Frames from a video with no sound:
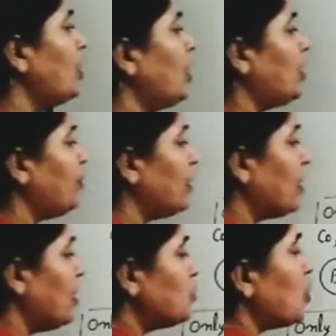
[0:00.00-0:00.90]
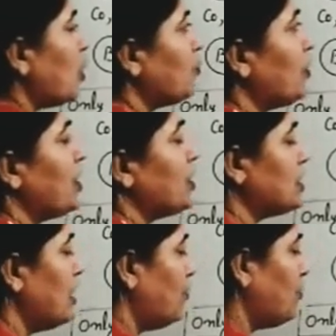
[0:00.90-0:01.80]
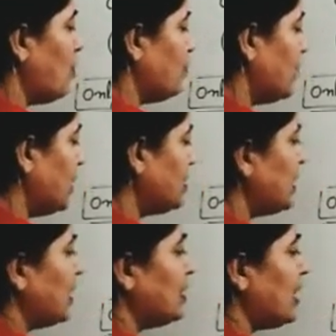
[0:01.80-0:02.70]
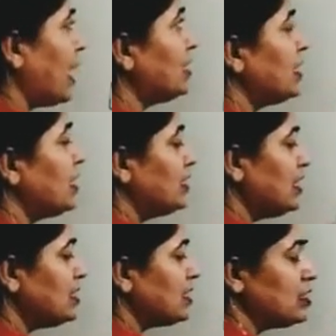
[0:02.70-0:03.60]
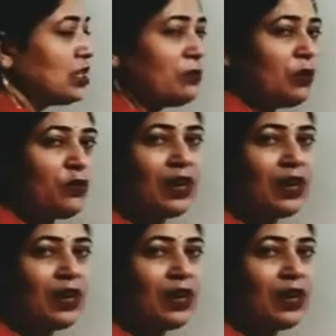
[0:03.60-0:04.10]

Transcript: it becomes obvious from this that this system of